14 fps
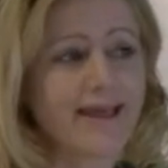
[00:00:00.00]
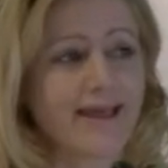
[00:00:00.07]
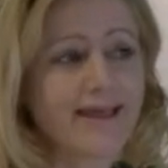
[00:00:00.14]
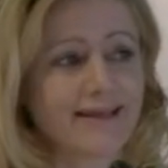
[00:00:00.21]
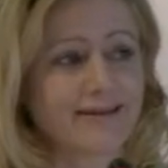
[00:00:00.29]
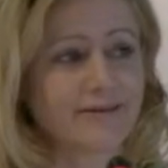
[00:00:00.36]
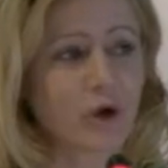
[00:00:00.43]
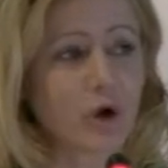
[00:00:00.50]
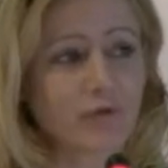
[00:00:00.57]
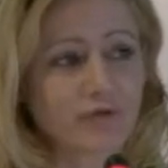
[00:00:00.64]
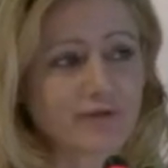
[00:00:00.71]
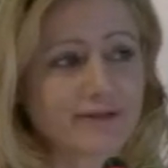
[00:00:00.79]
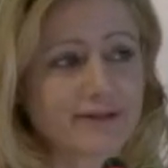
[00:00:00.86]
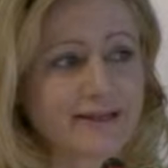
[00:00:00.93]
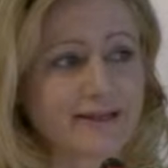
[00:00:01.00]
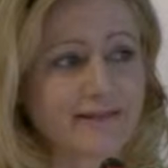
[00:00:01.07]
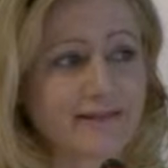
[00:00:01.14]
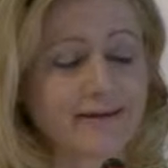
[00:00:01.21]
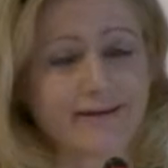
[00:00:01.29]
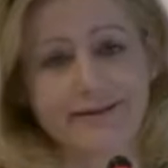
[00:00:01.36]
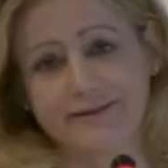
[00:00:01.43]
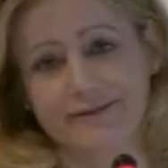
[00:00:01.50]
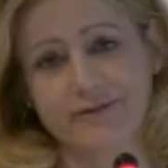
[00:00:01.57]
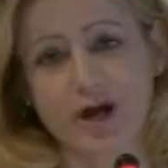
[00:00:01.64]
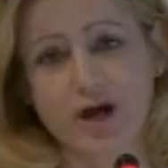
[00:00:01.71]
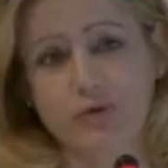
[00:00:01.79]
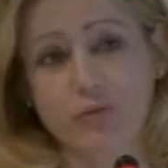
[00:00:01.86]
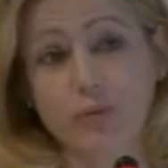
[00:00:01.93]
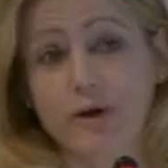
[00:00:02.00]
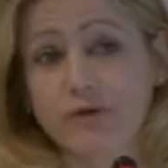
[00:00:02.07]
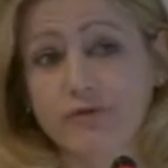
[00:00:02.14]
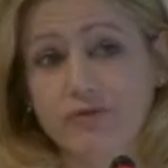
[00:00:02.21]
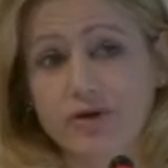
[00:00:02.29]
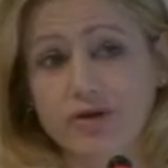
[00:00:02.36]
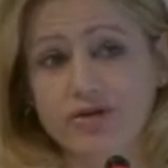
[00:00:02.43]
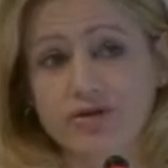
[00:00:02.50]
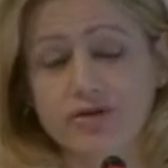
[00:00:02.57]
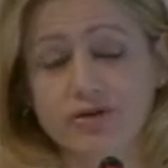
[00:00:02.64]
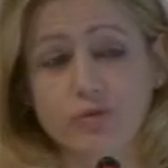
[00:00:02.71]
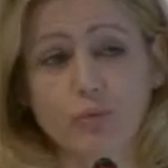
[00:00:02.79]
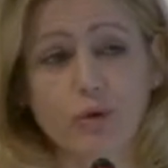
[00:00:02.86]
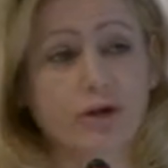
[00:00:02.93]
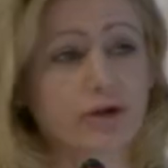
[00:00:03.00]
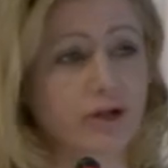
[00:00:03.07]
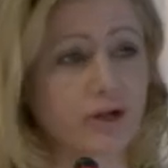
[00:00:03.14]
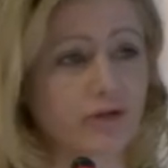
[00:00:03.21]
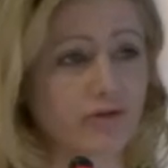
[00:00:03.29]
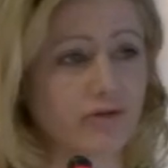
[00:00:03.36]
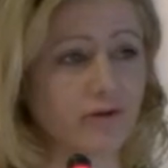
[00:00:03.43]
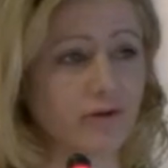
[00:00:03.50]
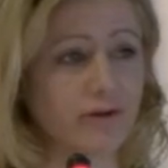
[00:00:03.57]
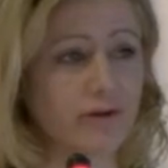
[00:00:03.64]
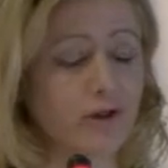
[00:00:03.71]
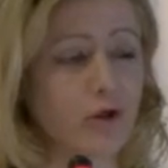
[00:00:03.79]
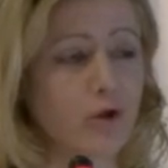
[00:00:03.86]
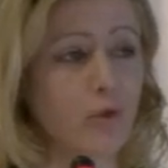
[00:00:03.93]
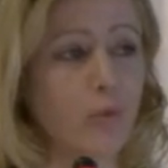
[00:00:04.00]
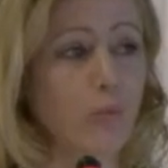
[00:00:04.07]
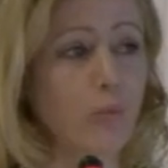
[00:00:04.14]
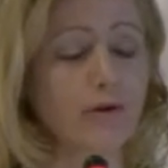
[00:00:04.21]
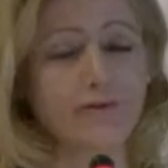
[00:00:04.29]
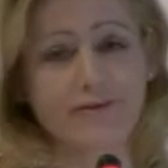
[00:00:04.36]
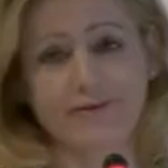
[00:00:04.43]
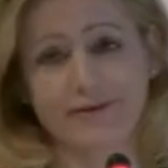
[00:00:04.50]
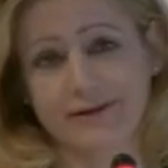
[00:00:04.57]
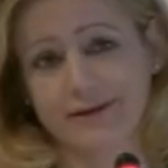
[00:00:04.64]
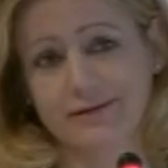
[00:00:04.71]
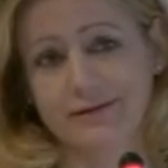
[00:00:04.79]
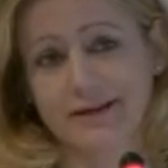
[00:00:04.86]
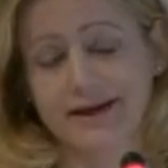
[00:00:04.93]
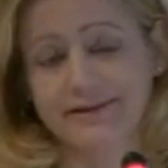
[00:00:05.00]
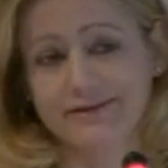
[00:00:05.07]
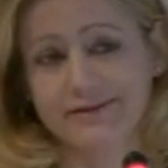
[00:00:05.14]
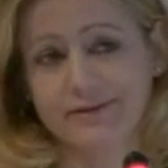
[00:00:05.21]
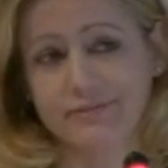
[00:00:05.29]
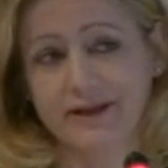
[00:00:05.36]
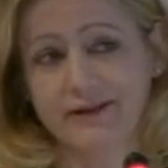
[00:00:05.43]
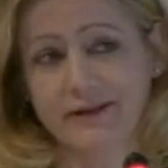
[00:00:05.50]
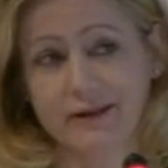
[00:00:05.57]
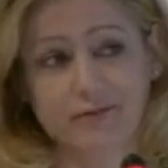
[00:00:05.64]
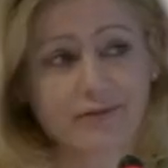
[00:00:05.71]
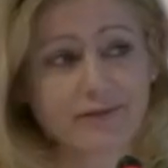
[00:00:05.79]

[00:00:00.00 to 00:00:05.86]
And obviously, there is not one function, one country, one single item that